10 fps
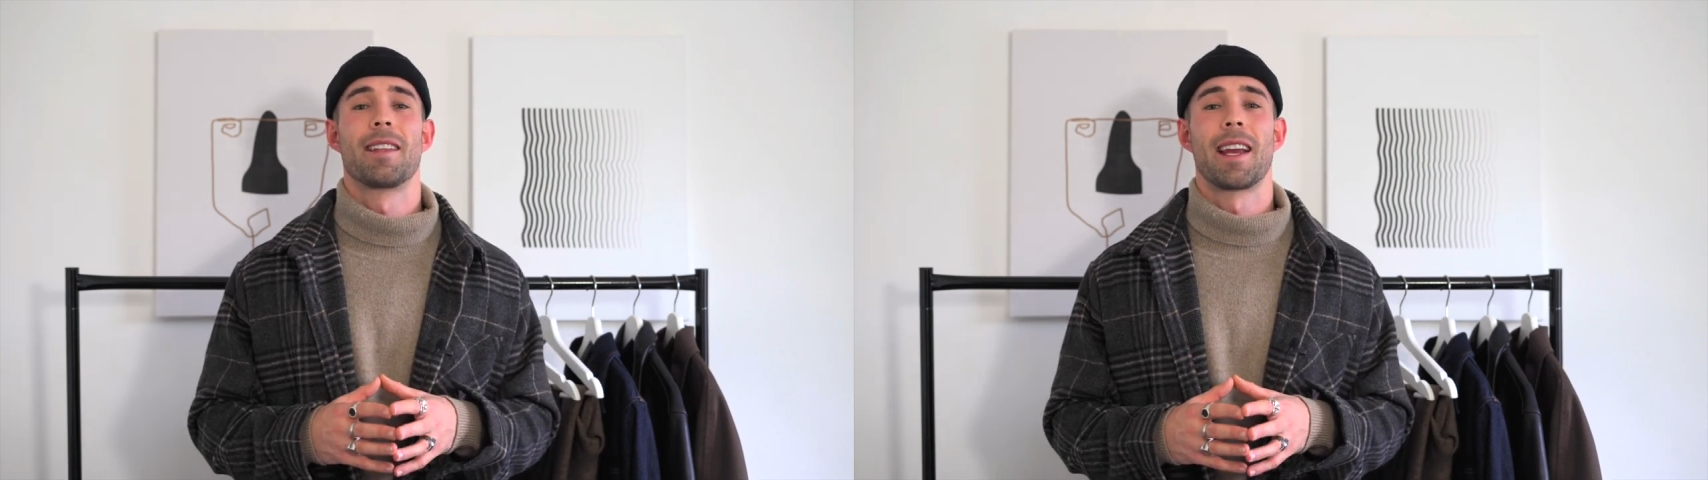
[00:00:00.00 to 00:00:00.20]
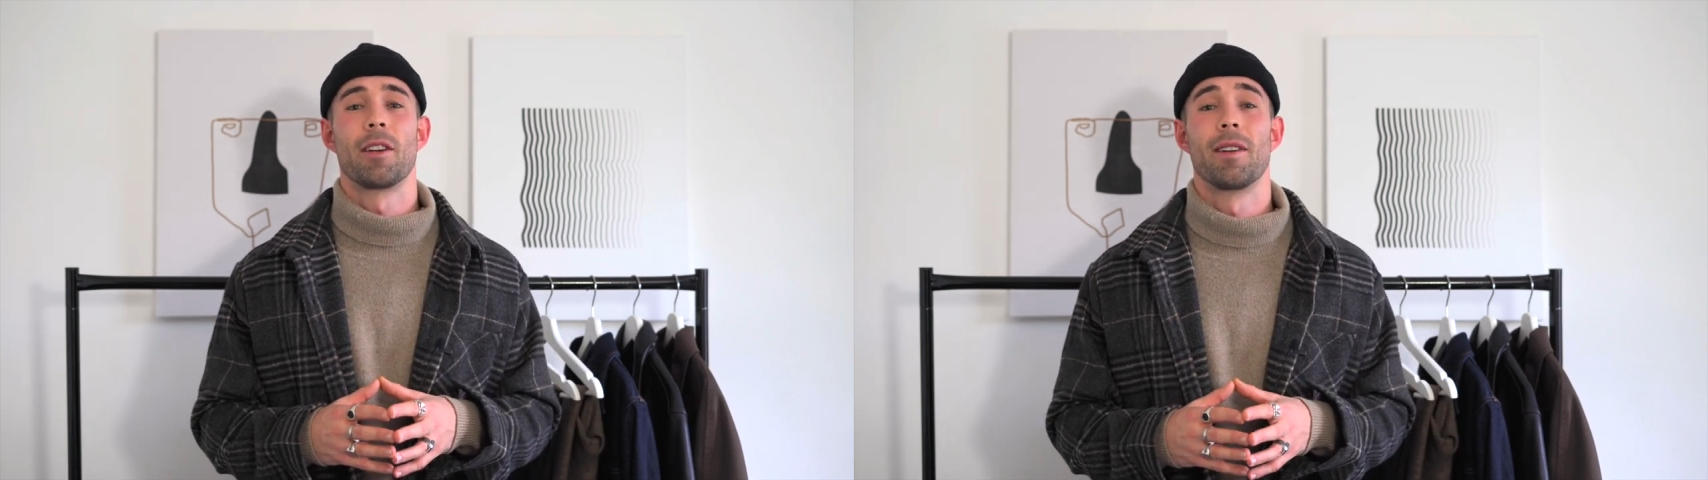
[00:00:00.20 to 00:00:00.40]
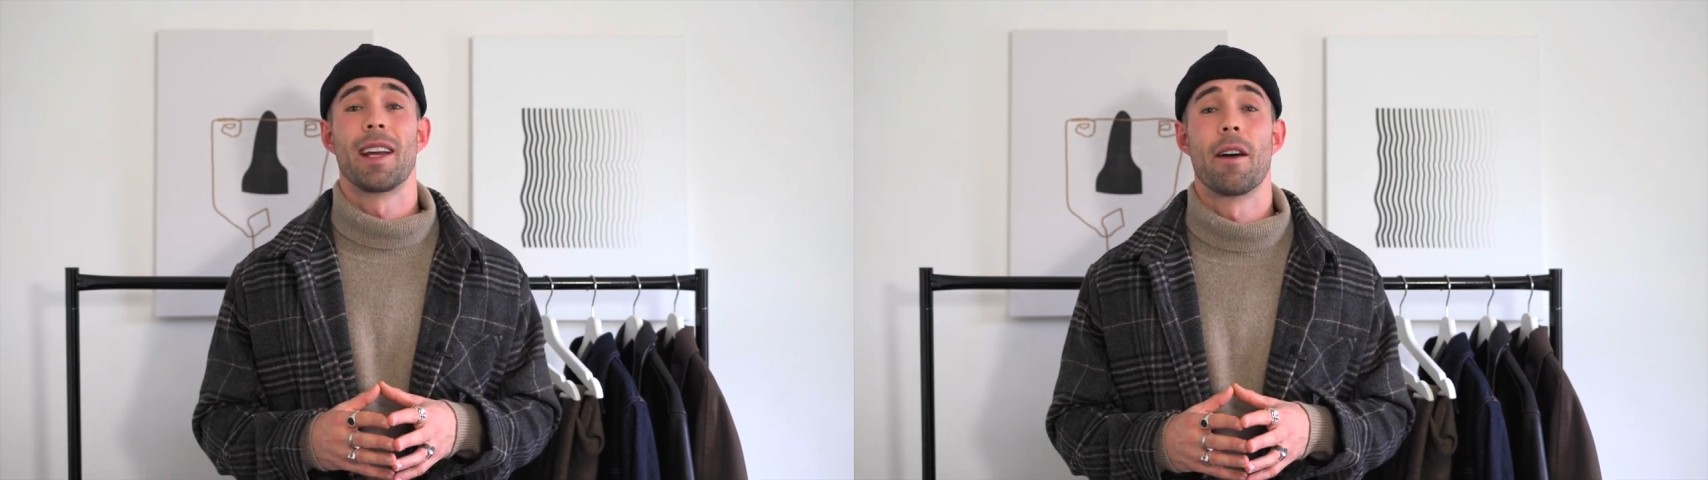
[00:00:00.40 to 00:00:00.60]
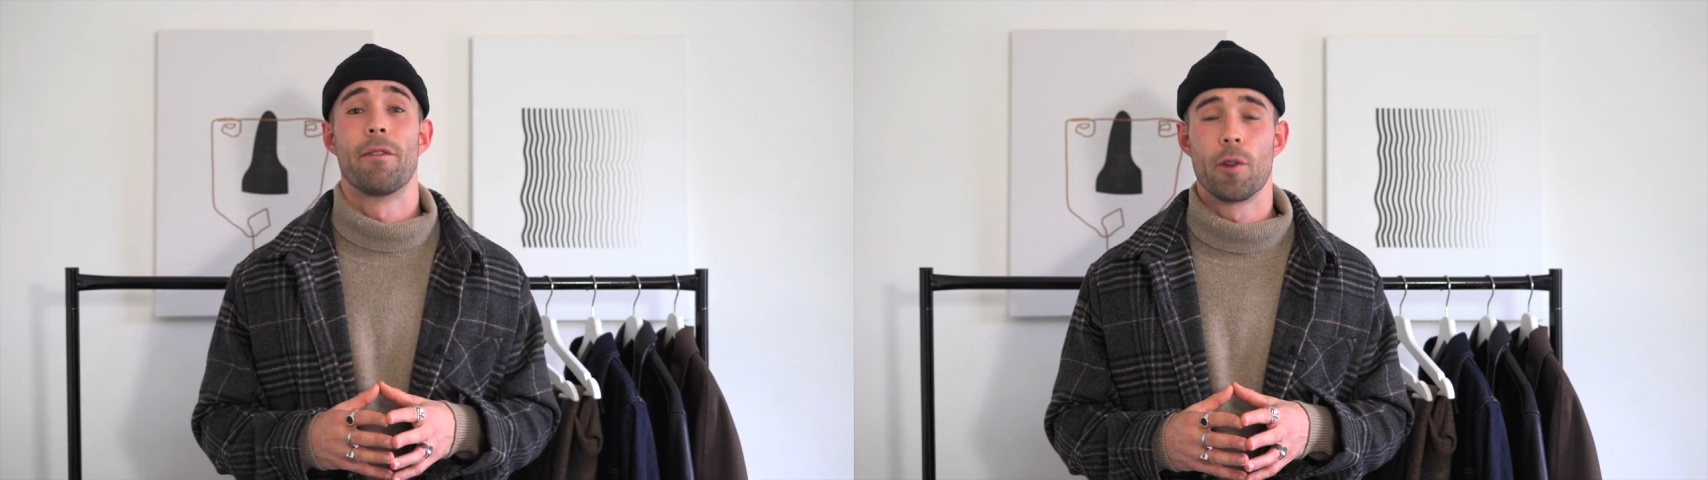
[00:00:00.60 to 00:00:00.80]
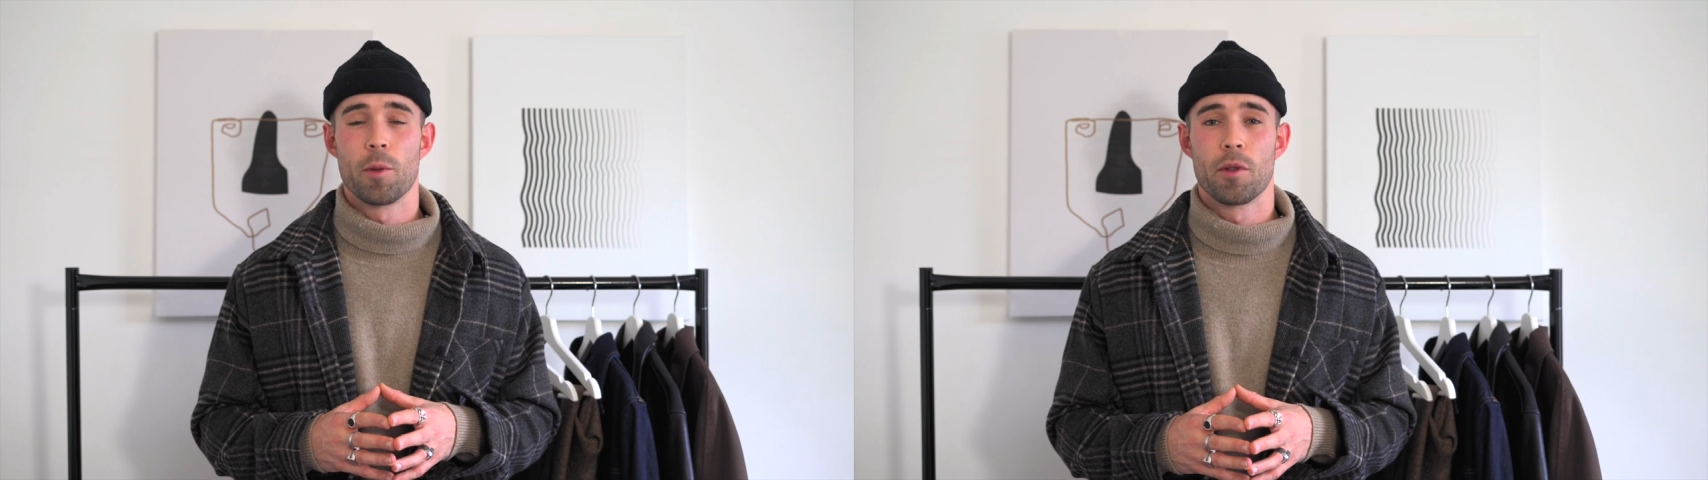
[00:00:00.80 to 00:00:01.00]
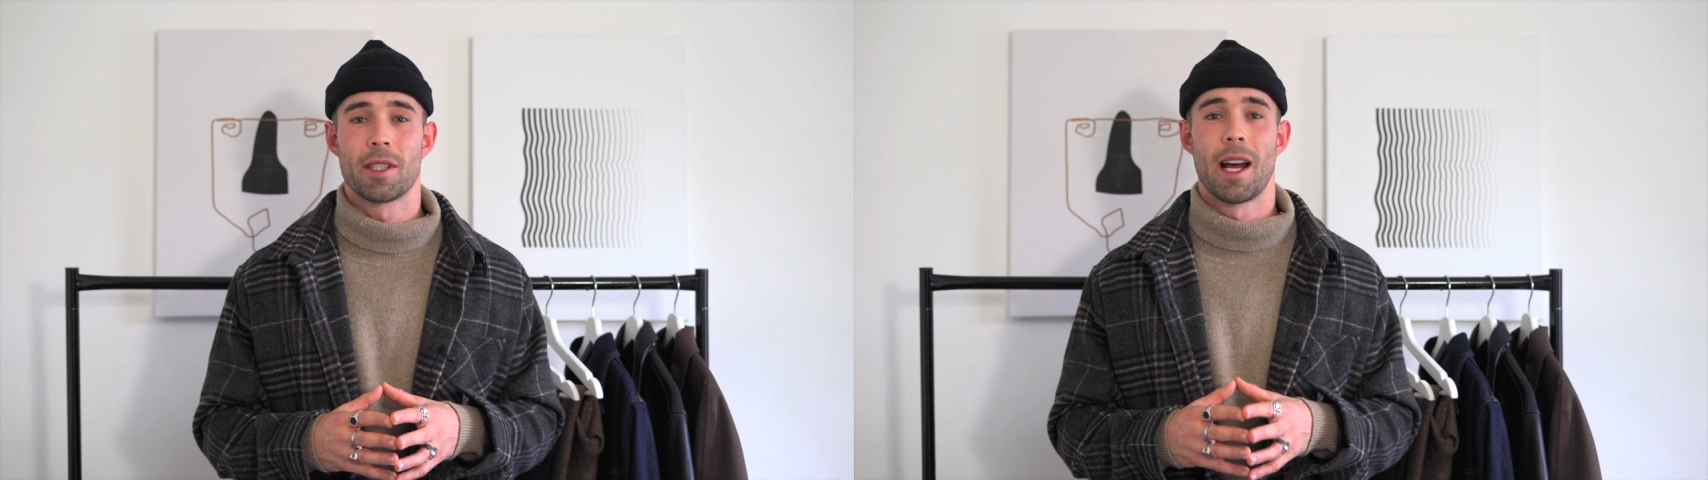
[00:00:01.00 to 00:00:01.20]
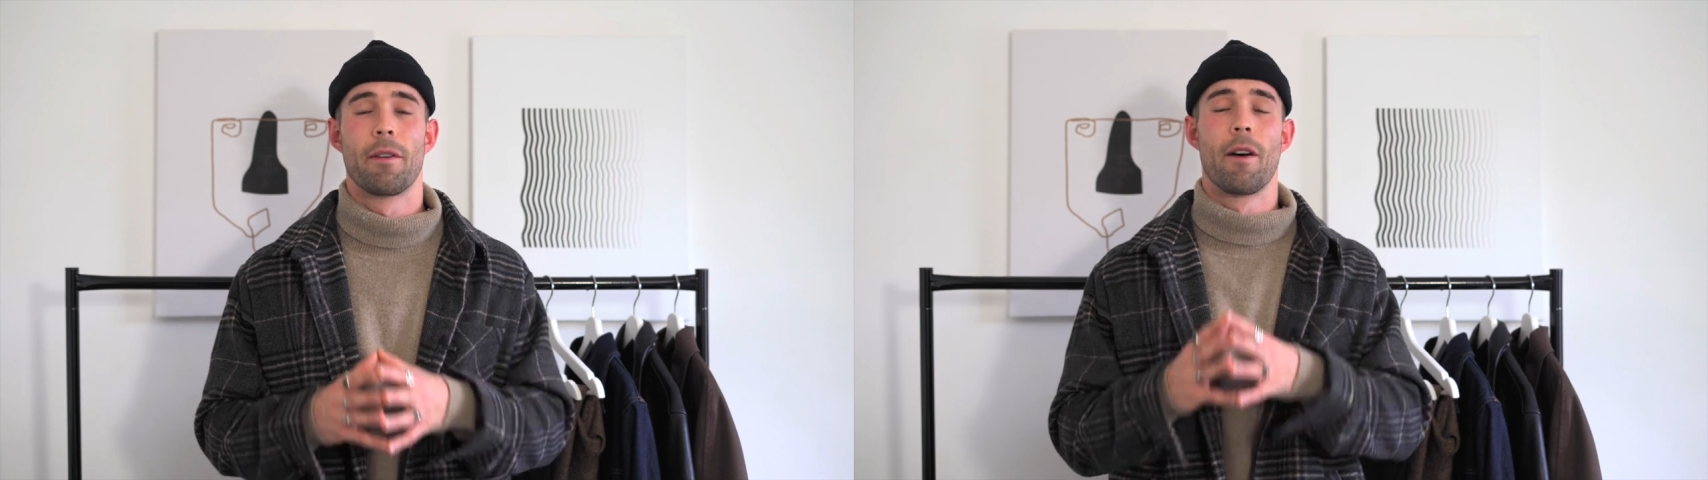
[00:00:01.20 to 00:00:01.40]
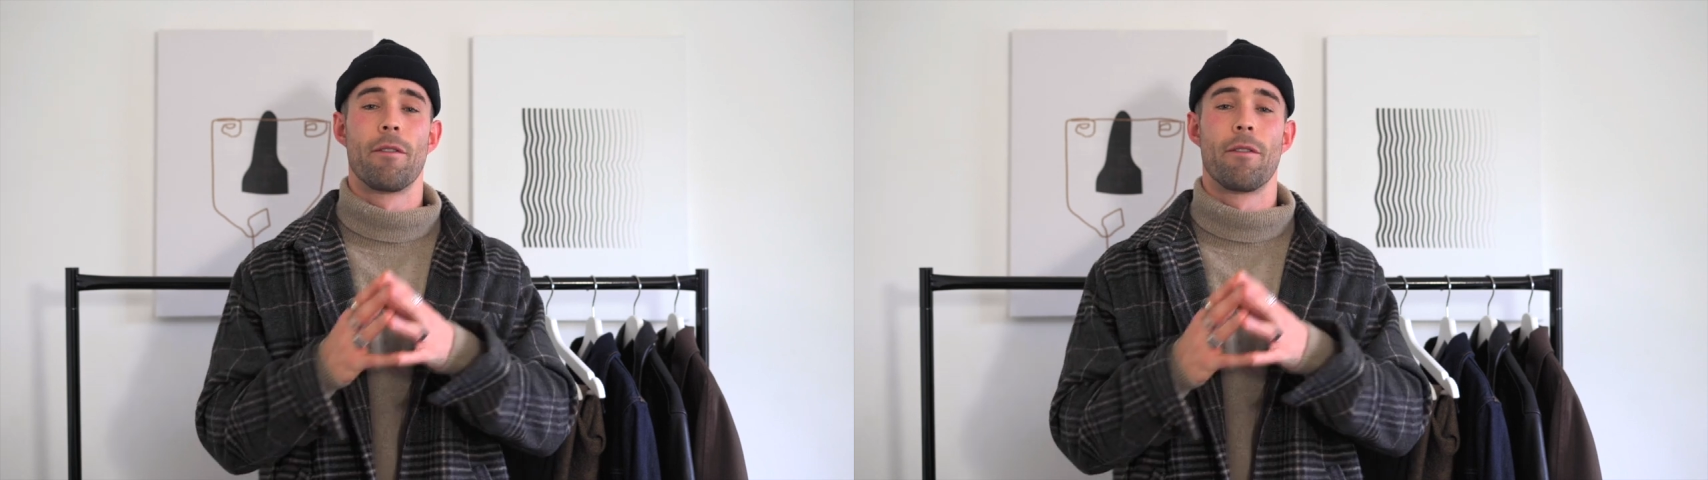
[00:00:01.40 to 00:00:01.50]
that you can get affordable stuff